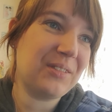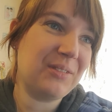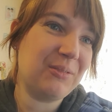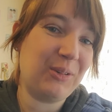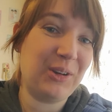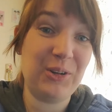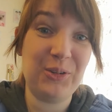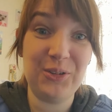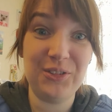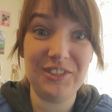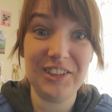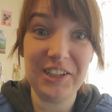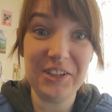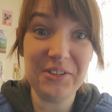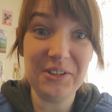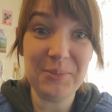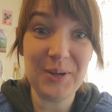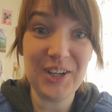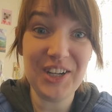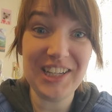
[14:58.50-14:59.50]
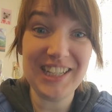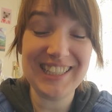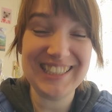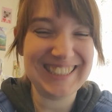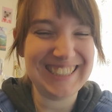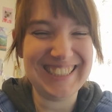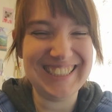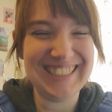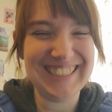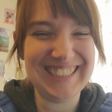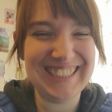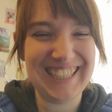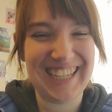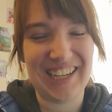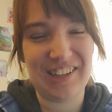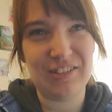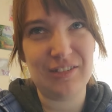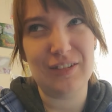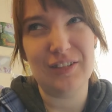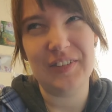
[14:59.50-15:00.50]
Want a whole video about it? I
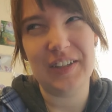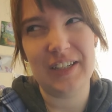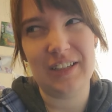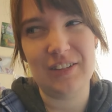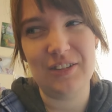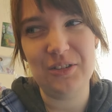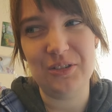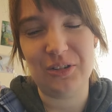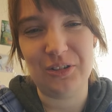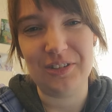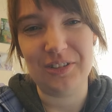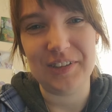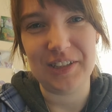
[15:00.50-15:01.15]
don't know if I could do a whole